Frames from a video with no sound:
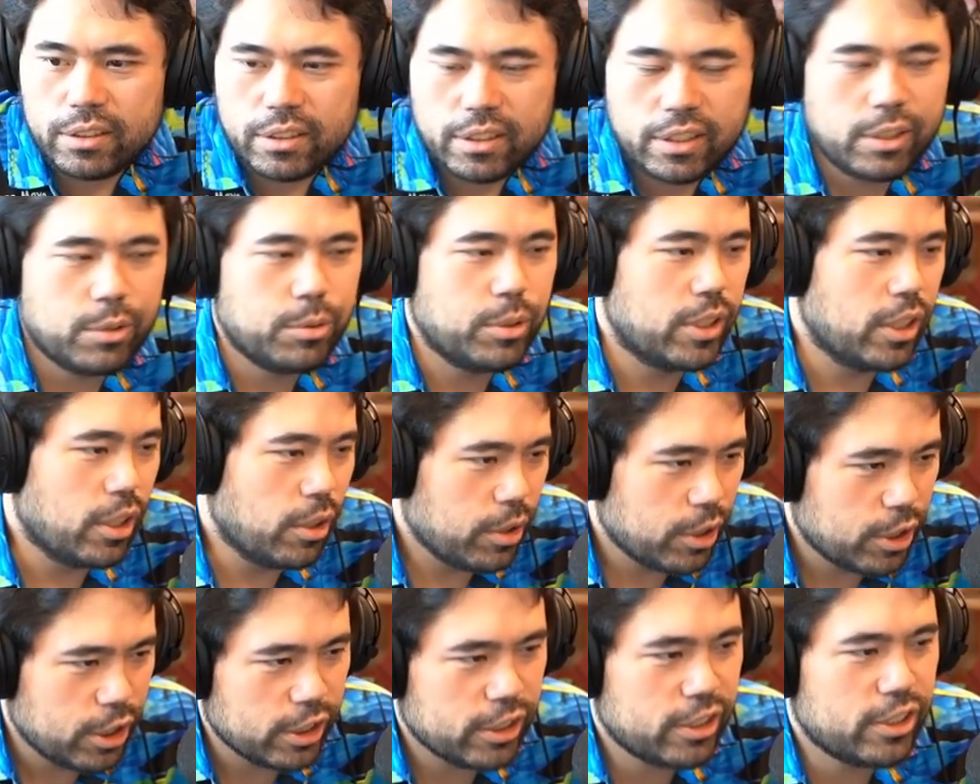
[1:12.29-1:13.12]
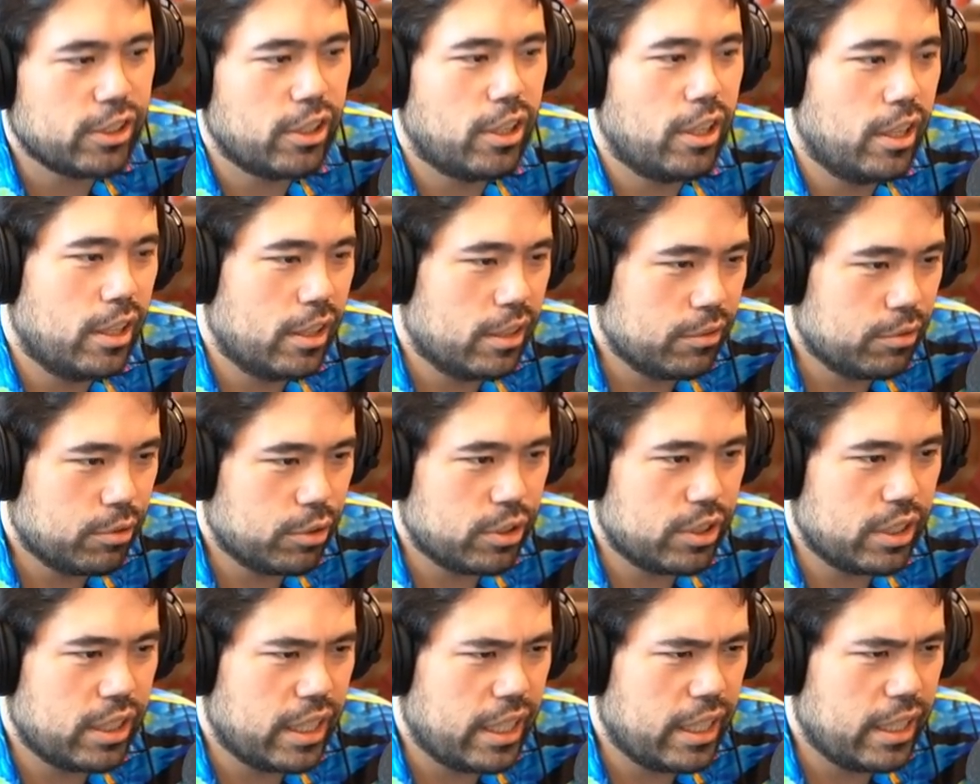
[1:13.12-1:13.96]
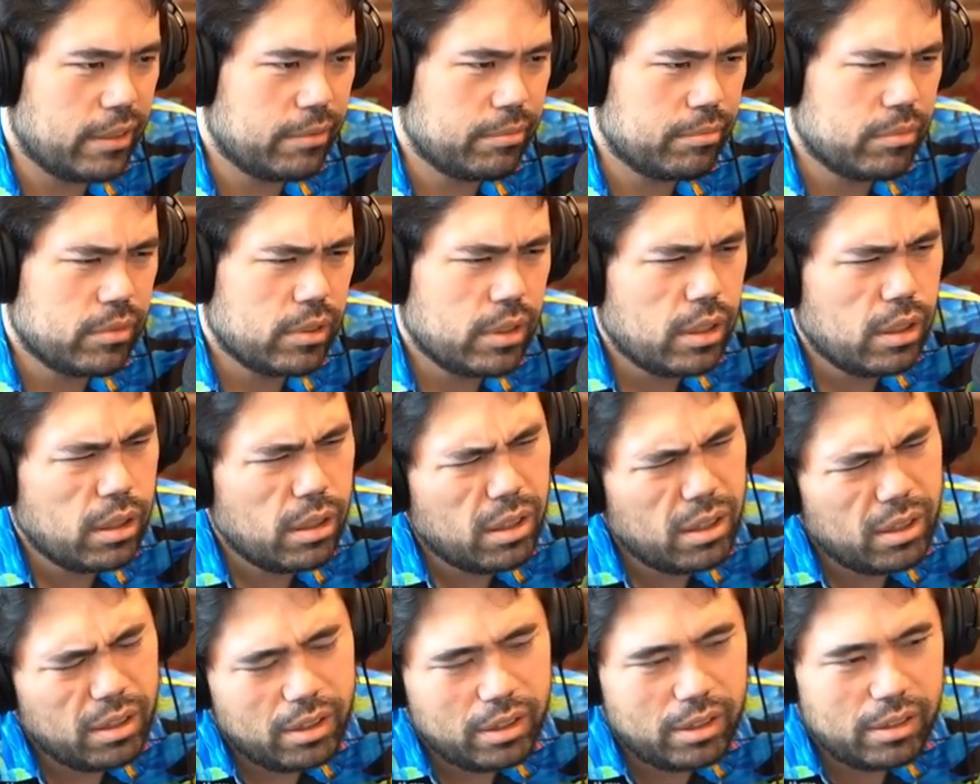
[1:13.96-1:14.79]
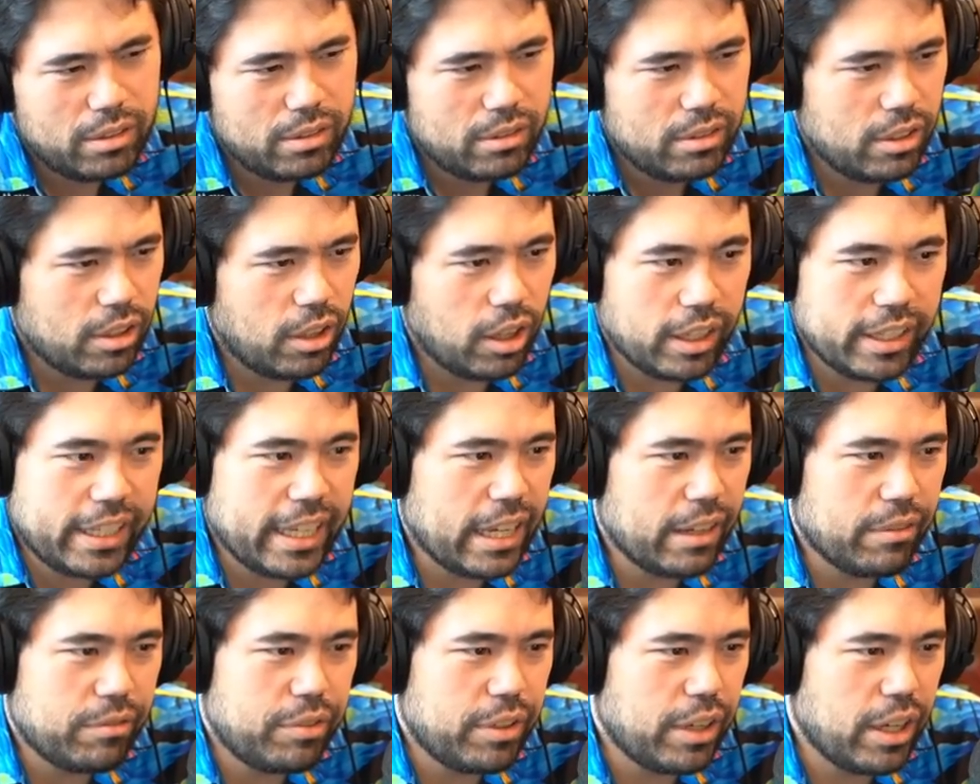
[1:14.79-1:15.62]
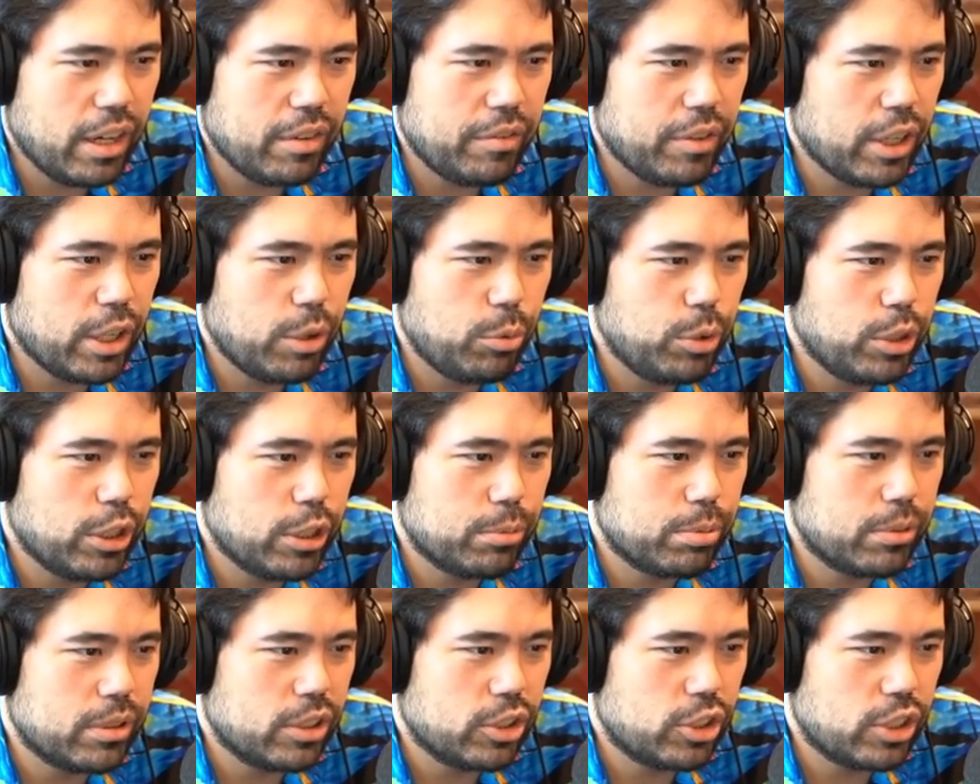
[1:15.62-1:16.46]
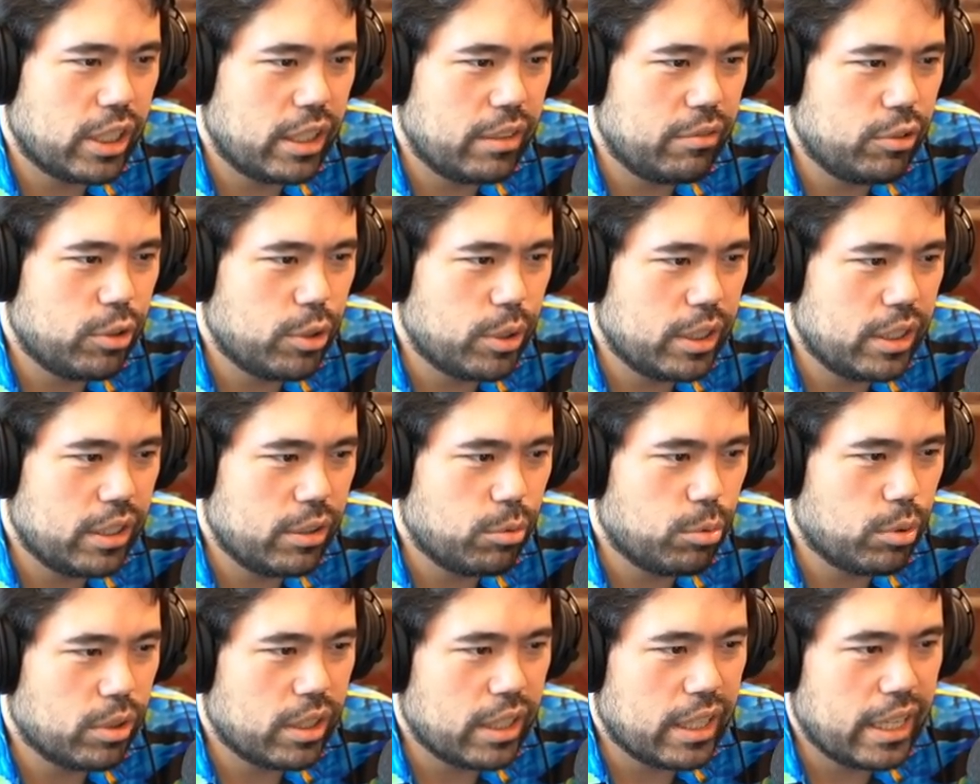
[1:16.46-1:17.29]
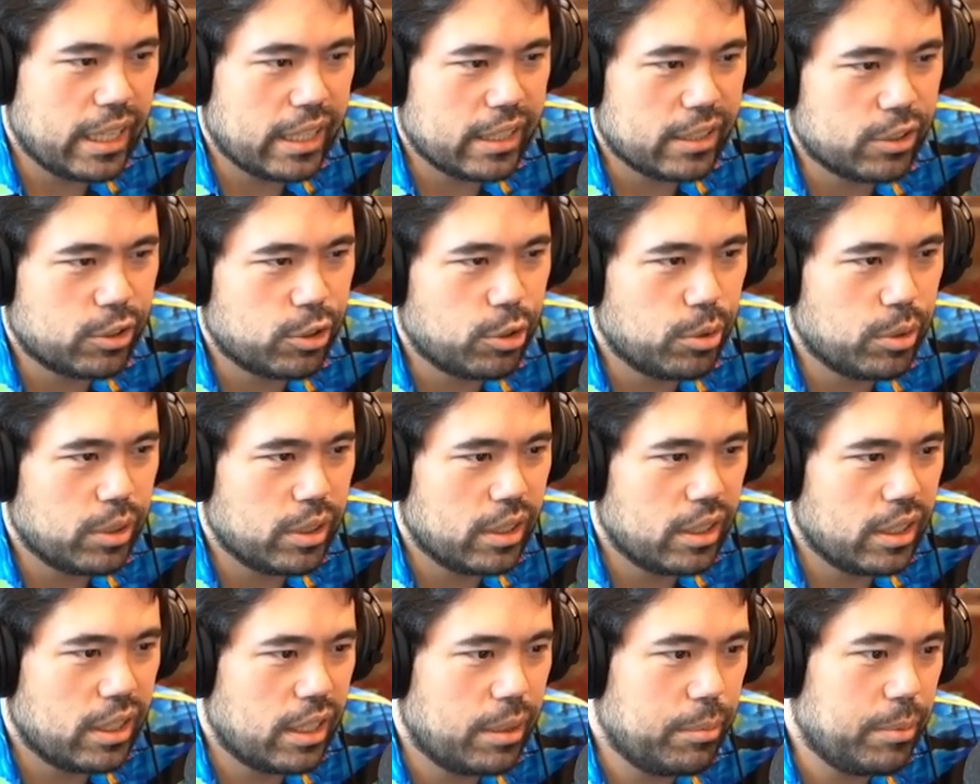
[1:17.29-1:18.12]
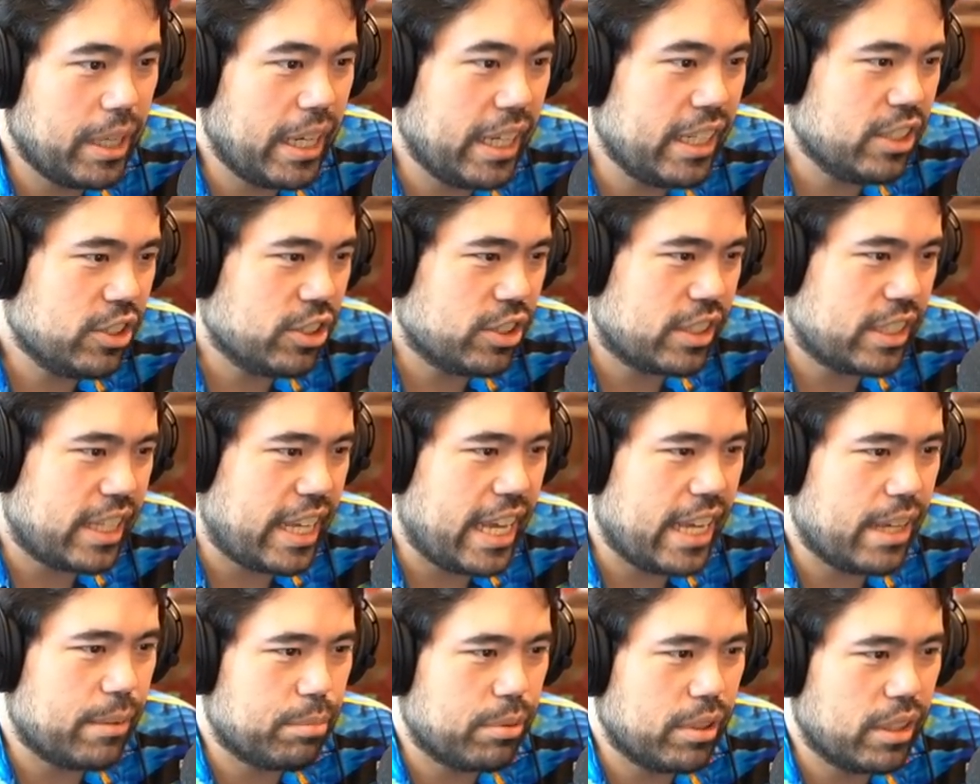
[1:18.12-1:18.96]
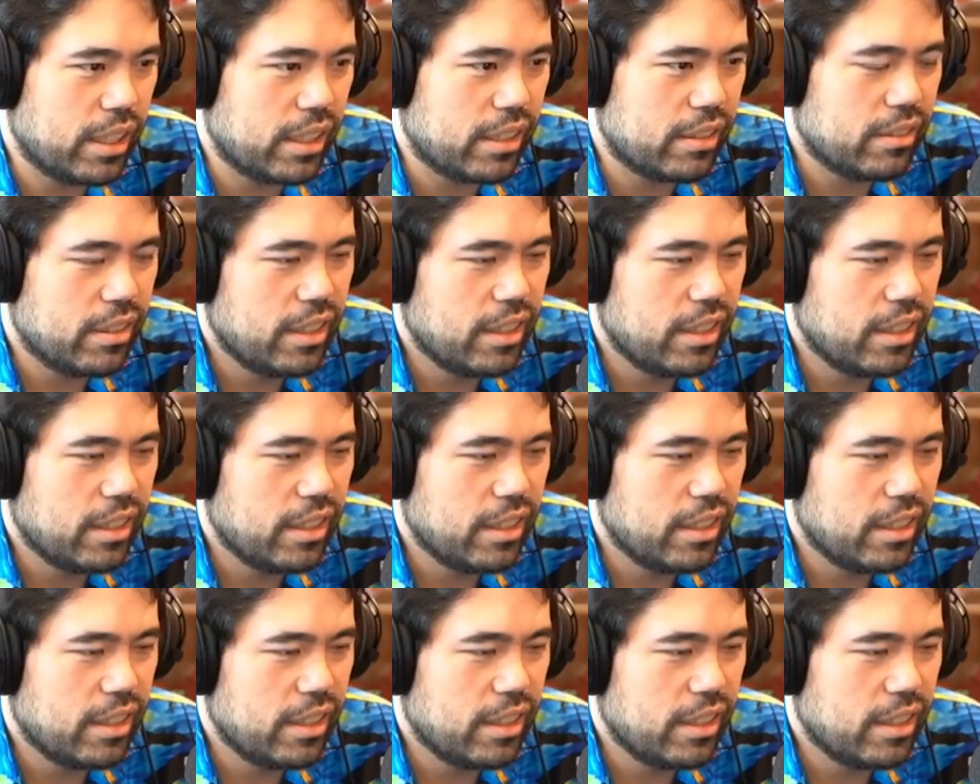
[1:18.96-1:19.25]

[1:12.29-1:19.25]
here we go a good song for today again very very weird position I have no idea what the heck is going on I mean I can just take and play like